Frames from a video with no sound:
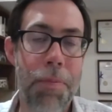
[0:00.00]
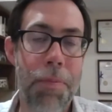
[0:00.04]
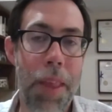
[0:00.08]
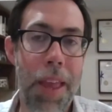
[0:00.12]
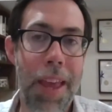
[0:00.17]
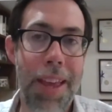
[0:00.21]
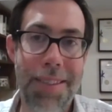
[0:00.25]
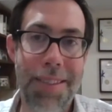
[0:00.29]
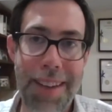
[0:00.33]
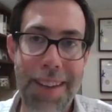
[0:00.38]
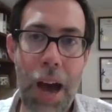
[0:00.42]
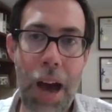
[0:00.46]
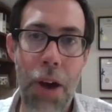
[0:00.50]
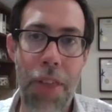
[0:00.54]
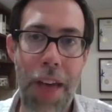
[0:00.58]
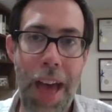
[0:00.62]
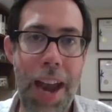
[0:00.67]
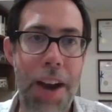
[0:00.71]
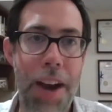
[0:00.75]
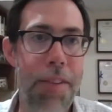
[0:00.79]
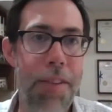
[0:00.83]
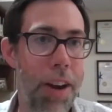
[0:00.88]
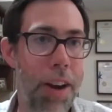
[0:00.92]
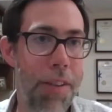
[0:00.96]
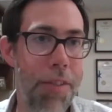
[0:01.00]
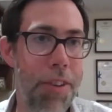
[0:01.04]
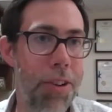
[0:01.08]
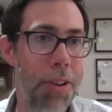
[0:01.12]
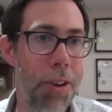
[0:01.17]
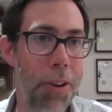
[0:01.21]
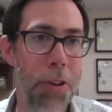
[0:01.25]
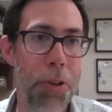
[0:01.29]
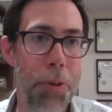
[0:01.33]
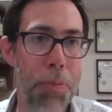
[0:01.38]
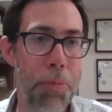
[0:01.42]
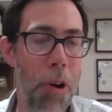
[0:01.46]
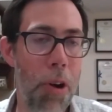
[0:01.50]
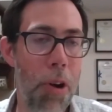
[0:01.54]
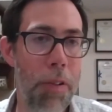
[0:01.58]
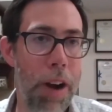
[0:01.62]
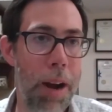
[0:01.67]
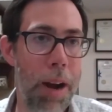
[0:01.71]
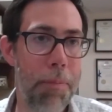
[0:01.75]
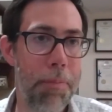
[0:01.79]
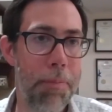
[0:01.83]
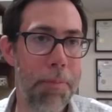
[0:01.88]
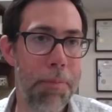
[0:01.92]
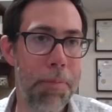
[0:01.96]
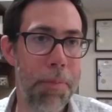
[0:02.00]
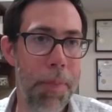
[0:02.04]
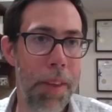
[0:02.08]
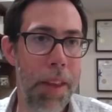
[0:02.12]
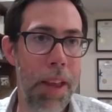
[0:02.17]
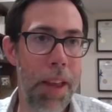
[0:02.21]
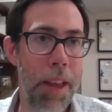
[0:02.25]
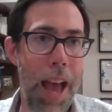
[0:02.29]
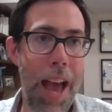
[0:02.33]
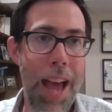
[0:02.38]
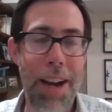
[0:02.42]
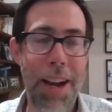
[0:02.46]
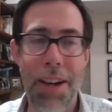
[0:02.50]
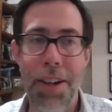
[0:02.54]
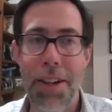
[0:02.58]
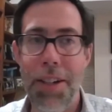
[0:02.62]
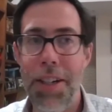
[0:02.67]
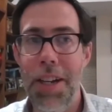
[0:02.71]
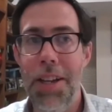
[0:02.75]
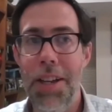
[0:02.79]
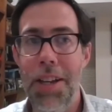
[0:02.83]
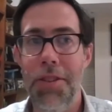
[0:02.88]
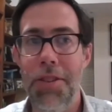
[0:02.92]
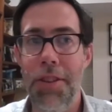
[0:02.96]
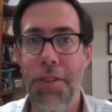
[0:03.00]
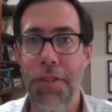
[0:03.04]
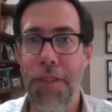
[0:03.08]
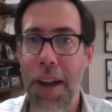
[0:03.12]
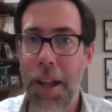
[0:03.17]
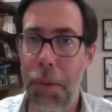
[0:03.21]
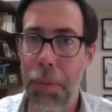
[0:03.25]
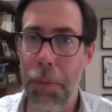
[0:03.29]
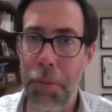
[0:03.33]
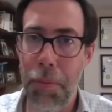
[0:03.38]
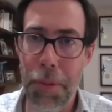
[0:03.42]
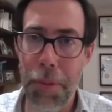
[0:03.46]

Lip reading: is now the head of our Giving Circles program. And she's developed